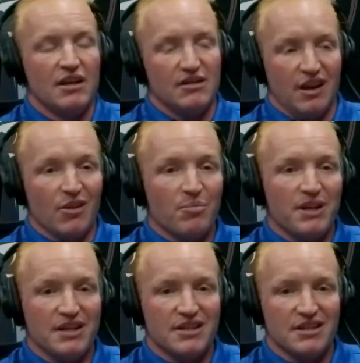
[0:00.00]
The other
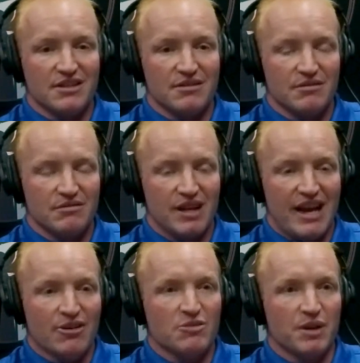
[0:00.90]
piece is
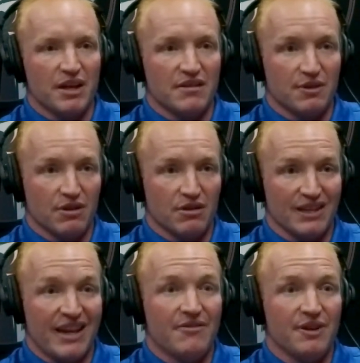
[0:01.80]
airspace for
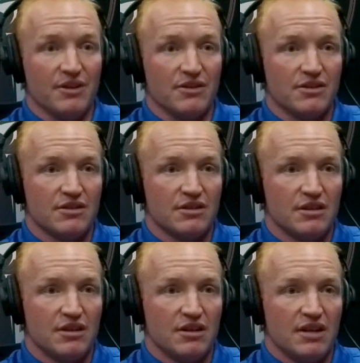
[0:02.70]
landfills.
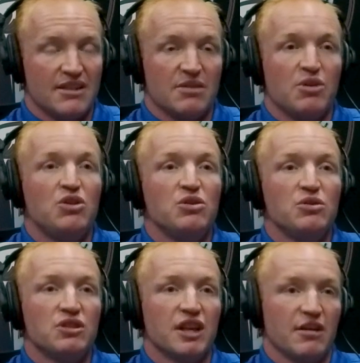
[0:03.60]
That's a
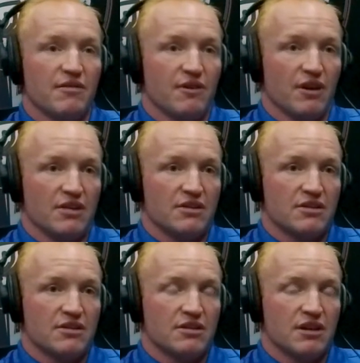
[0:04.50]
huge thing for
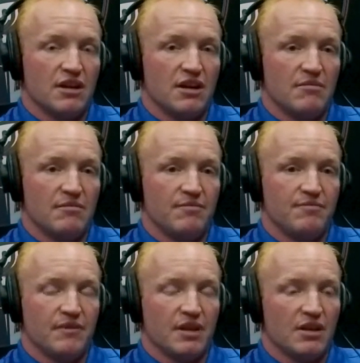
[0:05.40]
us.
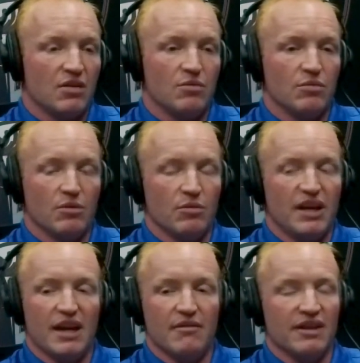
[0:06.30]
We
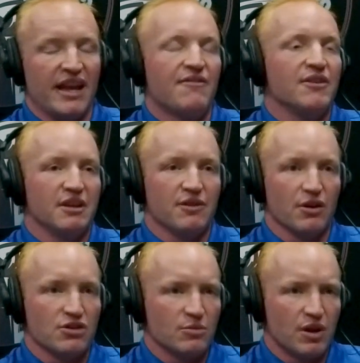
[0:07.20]
have landfill
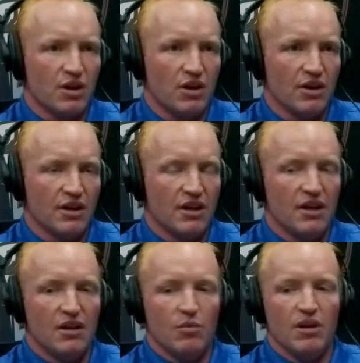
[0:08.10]
diversion, we call it.
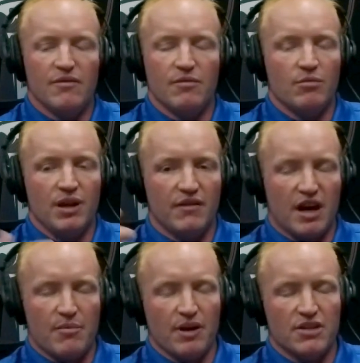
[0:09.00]
We have
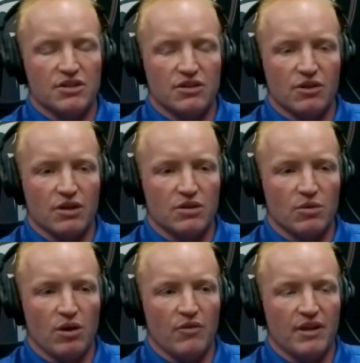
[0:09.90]
operations across the
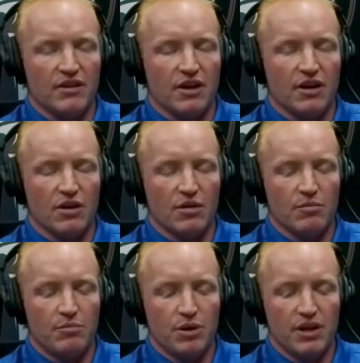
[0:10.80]
world that they're
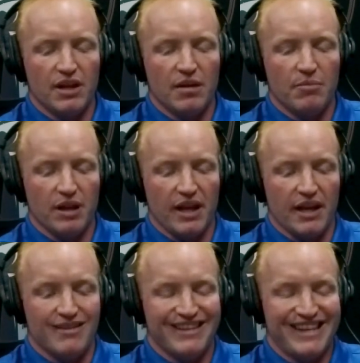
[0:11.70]
putting a
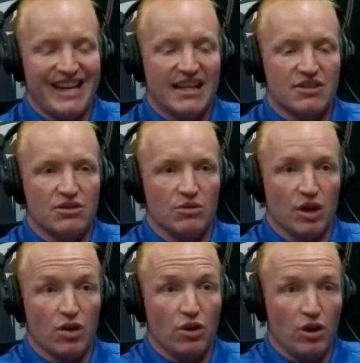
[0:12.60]
plant next to a
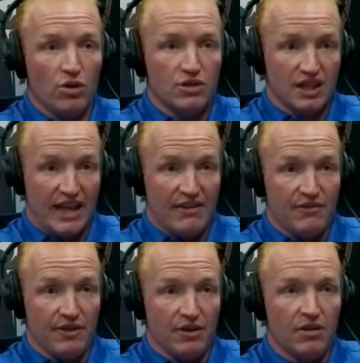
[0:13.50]
closed
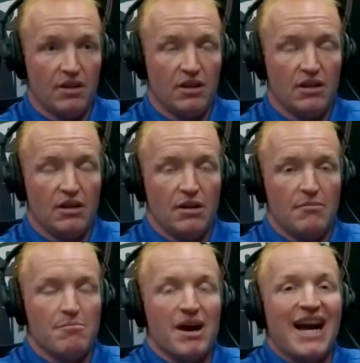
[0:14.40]
landfill,
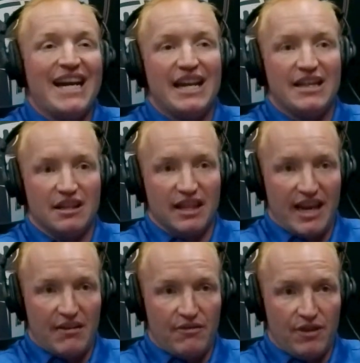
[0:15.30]
mining the
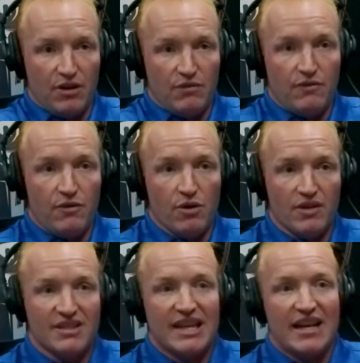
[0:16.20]
landfill for
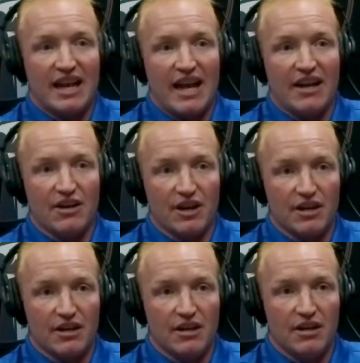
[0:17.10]
the sand and
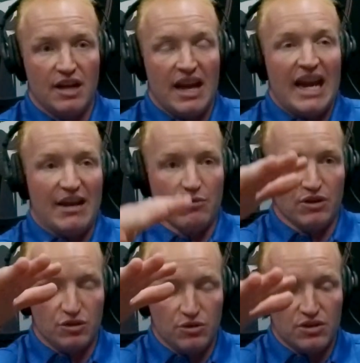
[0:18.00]
aggregate, and
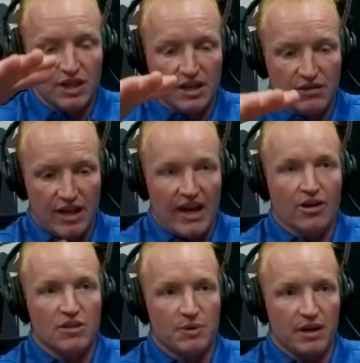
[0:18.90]
reducing the
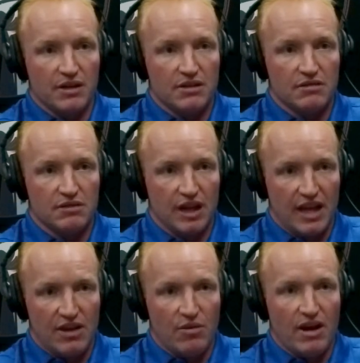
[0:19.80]
airspace, the
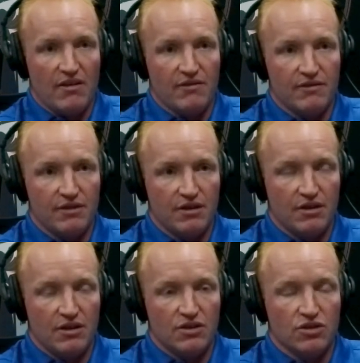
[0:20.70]
AUF,
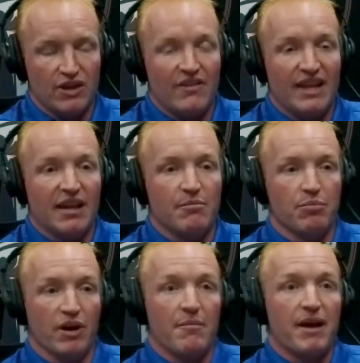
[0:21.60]
so that they can
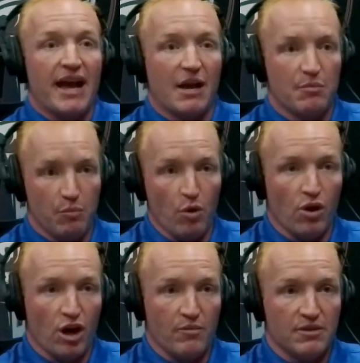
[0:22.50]
bring back more
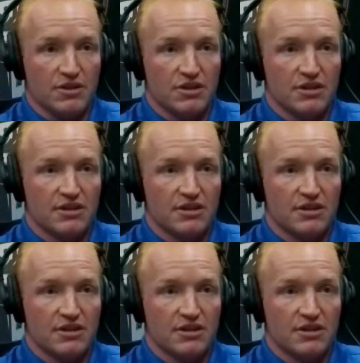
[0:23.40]
garbage.